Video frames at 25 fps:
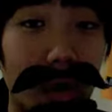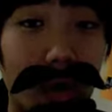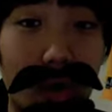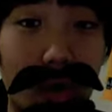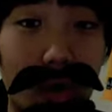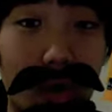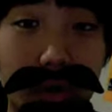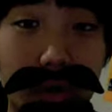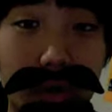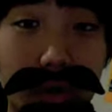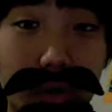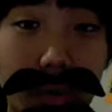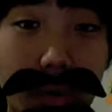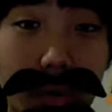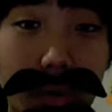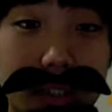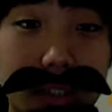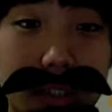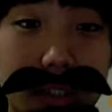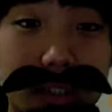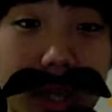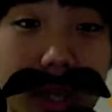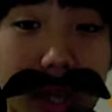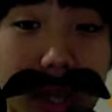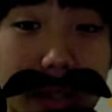
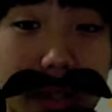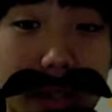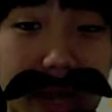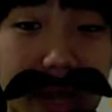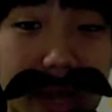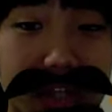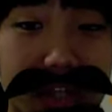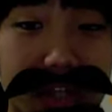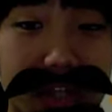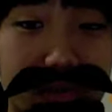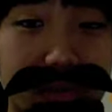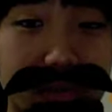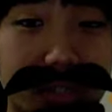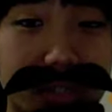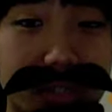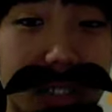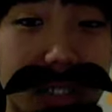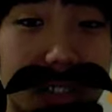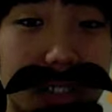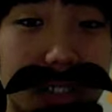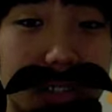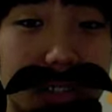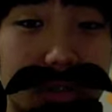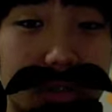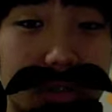earthquakes, and natural
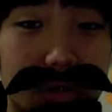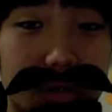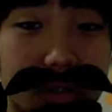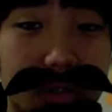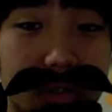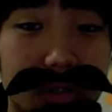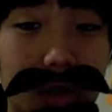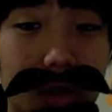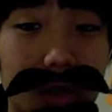disasters.